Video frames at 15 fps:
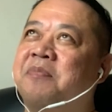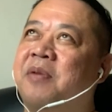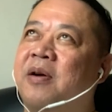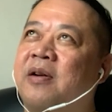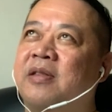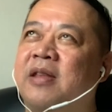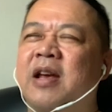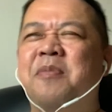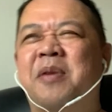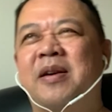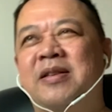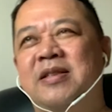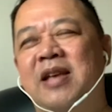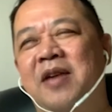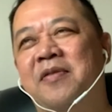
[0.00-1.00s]
I think
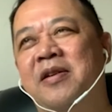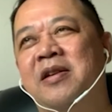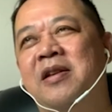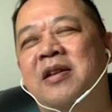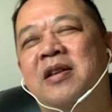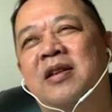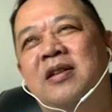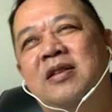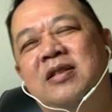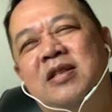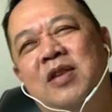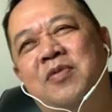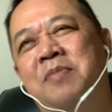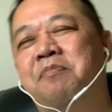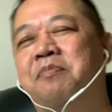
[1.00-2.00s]
about 7
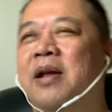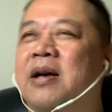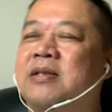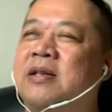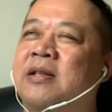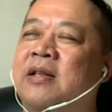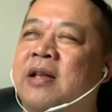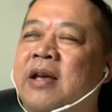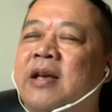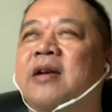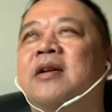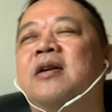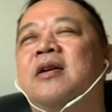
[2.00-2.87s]
plus in the night,